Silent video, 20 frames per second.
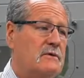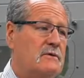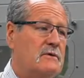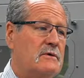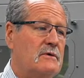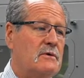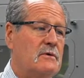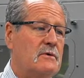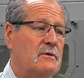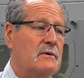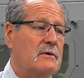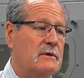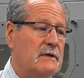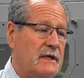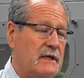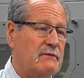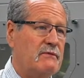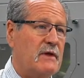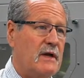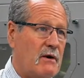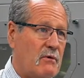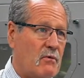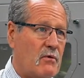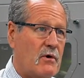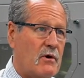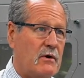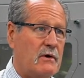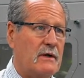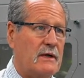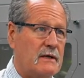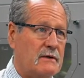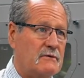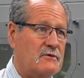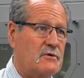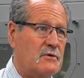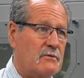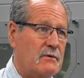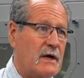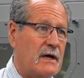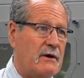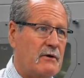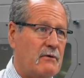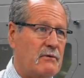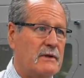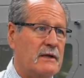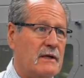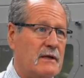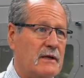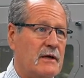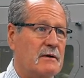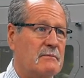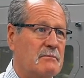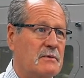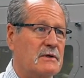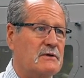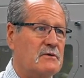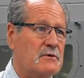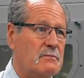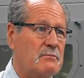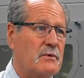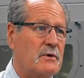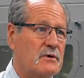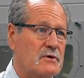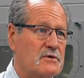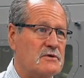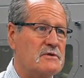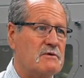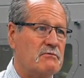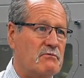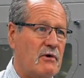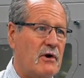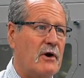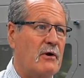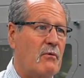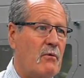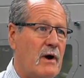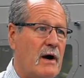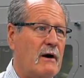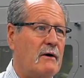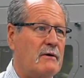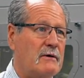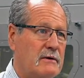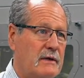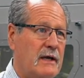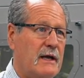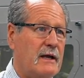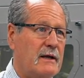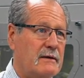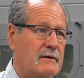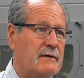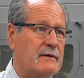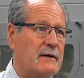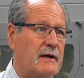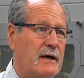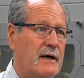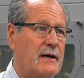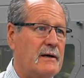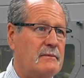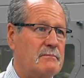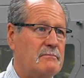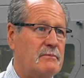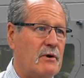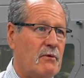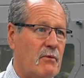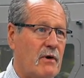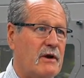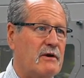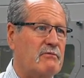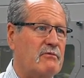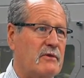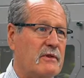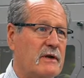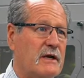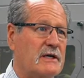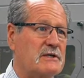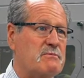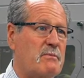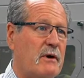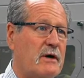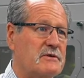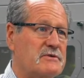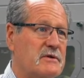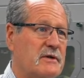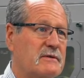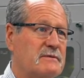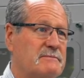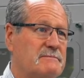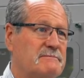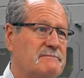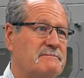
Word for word: to get that work and to not only get it, but to produce it very well and uh, be ready for the next project.